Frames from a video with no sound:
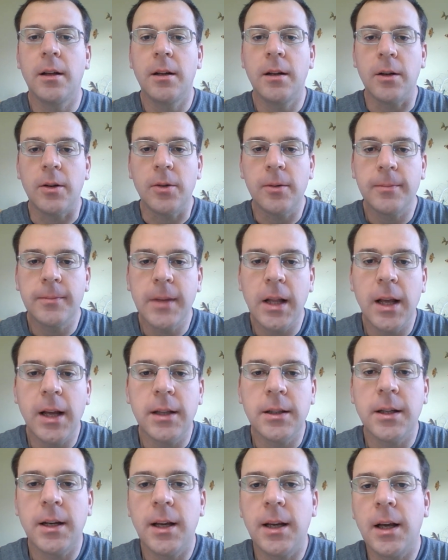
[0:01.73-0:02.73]
Hello,
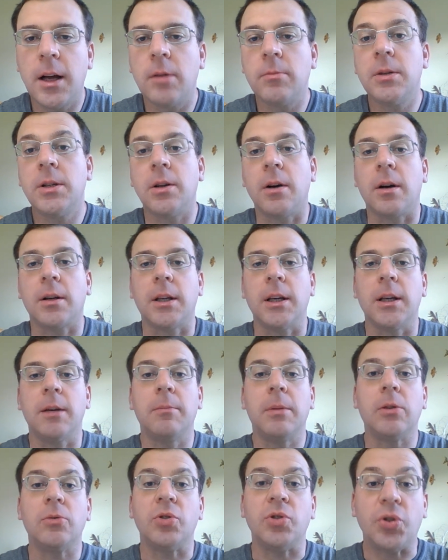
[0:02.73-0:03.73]
today I'll be talking
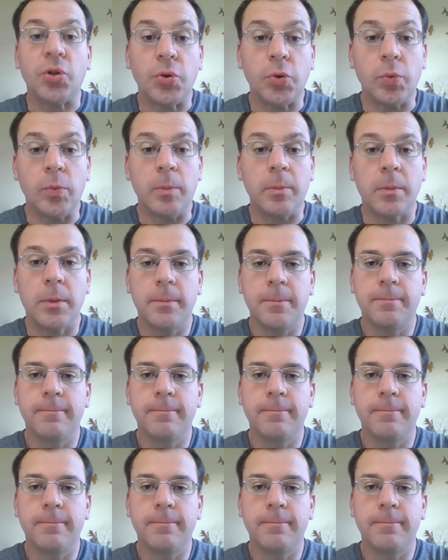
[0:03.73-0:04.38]
about Zoom.